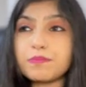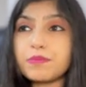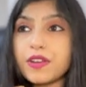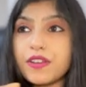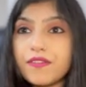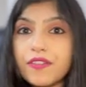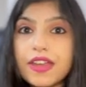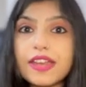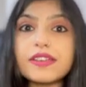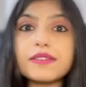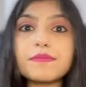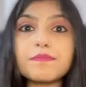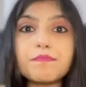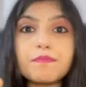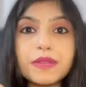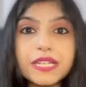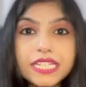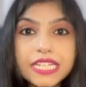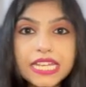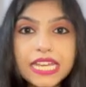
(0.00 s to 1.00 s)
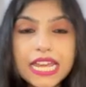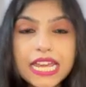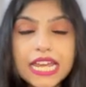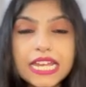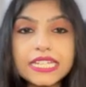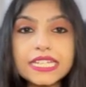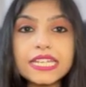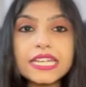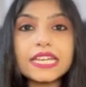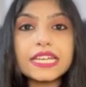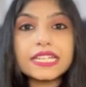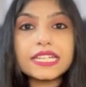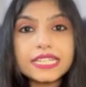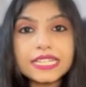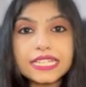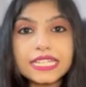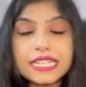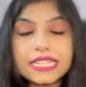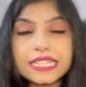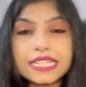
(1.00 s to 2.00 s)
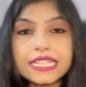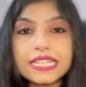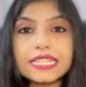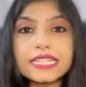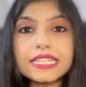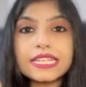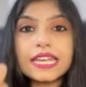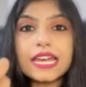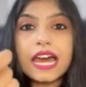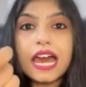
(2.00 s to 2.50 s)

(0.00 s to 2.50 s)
prevent, mitigate diseases.